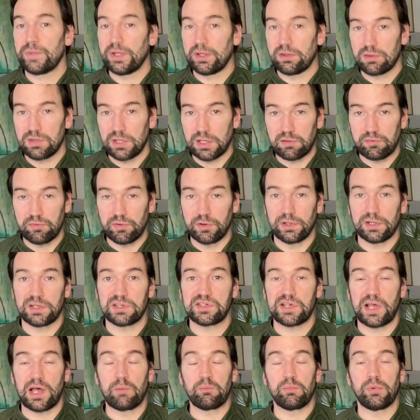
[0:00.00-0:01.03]
Think, for
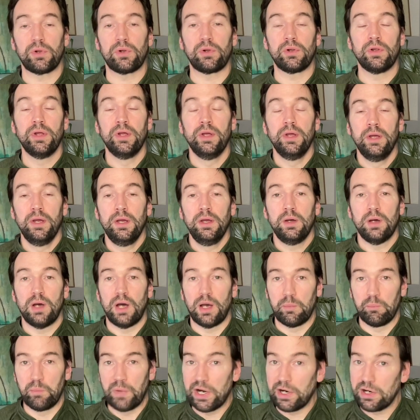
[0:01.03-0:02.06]
example,
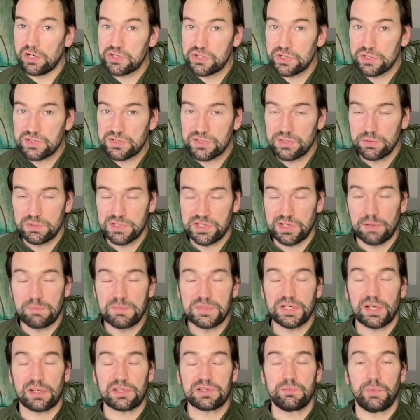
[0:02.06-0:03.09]
marriages,
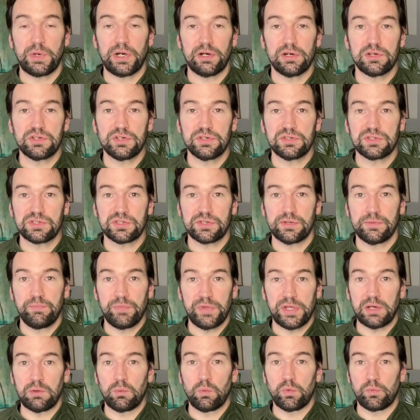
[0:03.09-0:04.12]
same-sex marriages.
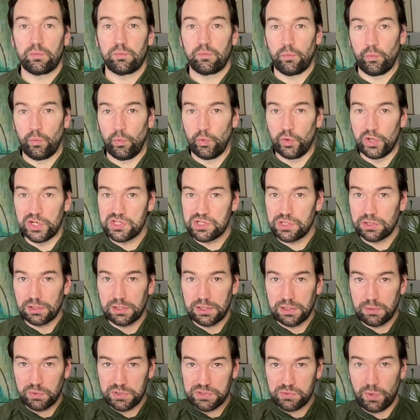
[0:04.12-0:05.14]
It originally
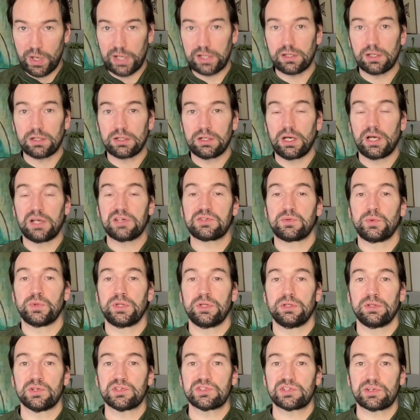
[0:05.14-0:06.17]
was recognized
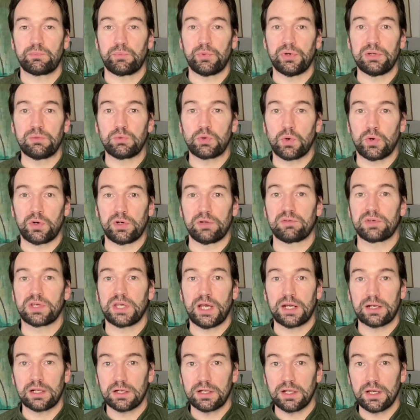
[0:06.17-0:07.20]
within the Supreme Court of
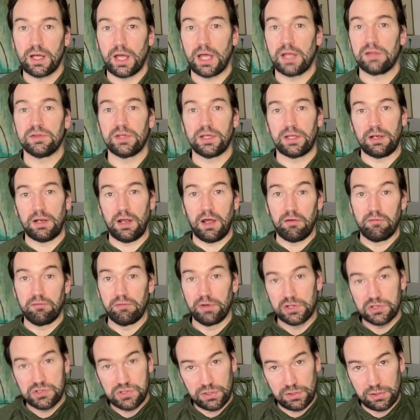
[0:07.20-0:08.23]
Canada and then
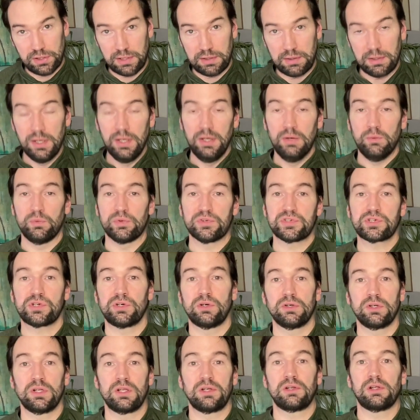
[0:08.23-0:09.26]
eventually was
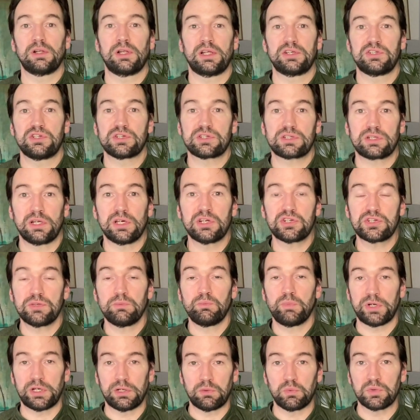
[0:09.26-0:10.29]
turned into legislation,
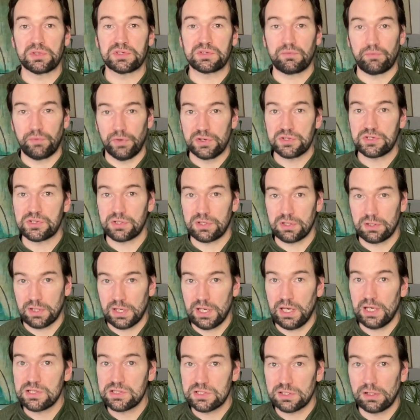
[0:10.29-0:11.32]
but it was first
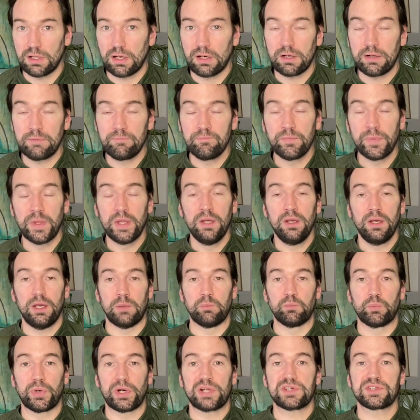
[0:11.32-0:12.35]
case law and
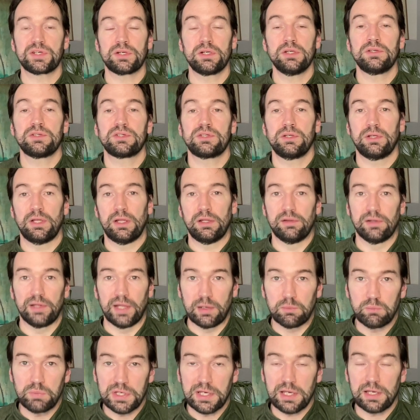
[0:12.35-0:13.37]
precedent and then
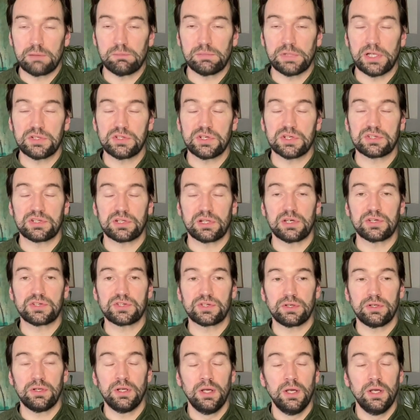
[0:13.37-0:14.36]
became legislation.